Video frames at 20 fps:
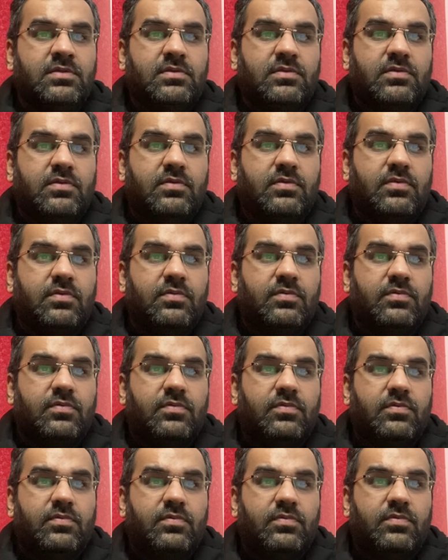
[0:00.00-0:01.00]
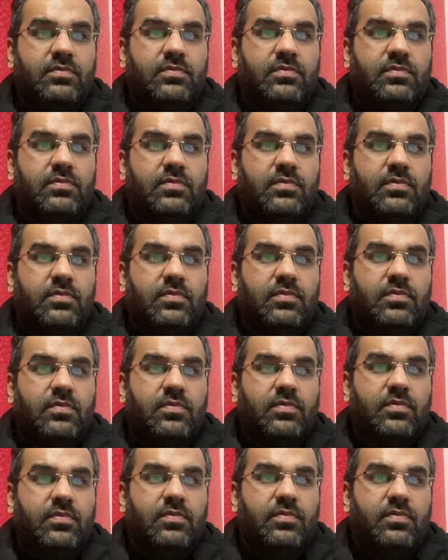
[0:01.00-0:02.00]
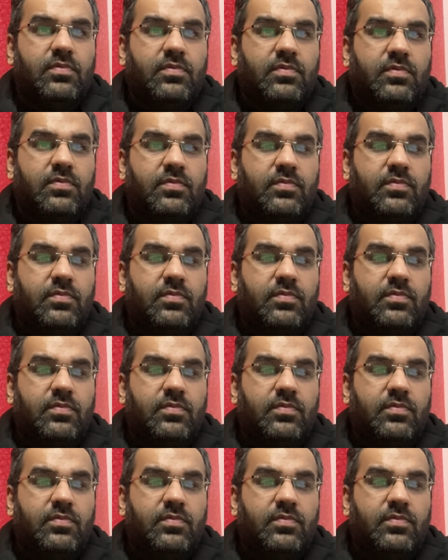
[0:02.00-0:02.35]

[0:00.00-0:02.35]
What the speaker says: (silence)